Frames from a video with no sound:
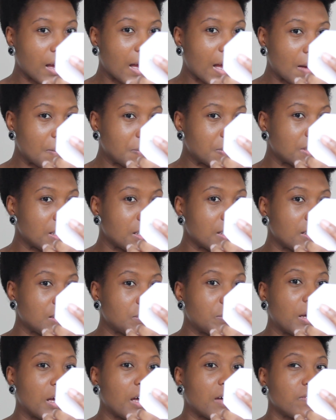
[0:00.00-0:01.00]
Absolutely
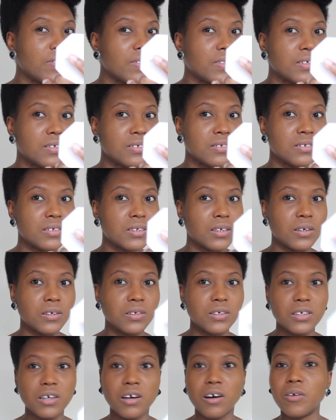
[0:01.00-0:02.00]
perfect. This, you know,
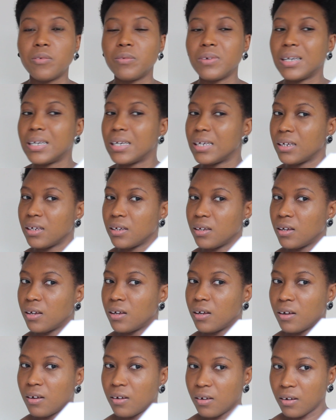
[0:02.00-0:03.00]
you can't really,
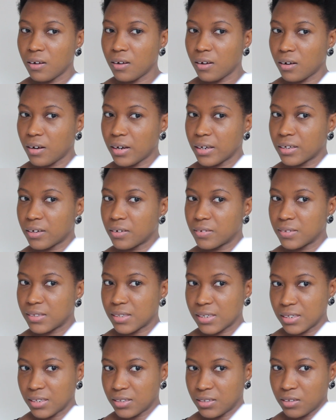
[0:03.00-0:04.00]
I can't
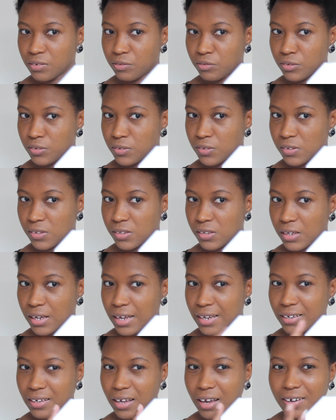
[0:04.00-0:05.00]
see the difference.
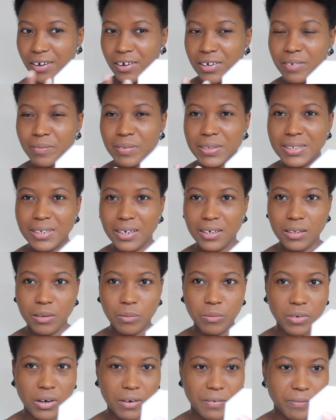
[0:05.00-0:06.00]
And I can't even tell that
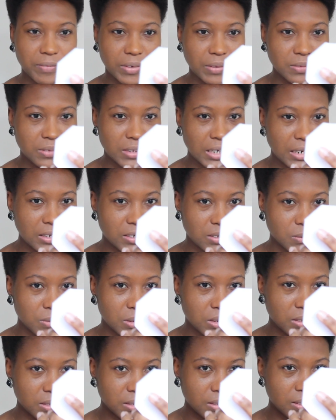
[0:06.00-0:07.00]
I'm wearing foundation,
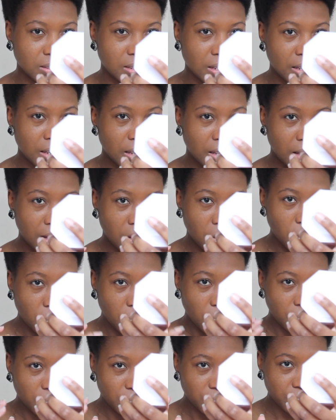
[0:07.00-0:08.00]
which is
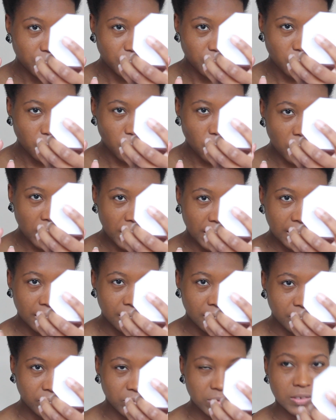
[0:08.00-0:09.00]
why I
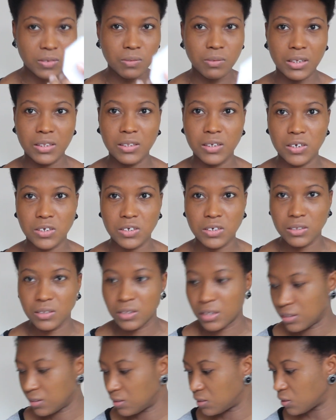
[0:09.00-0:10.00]
love this
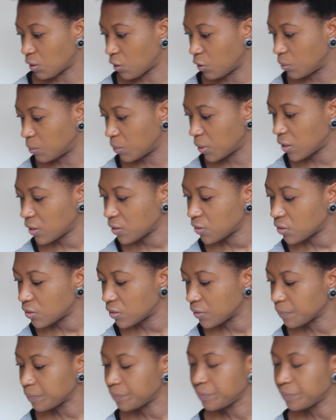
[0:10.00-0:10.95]
foundation so much.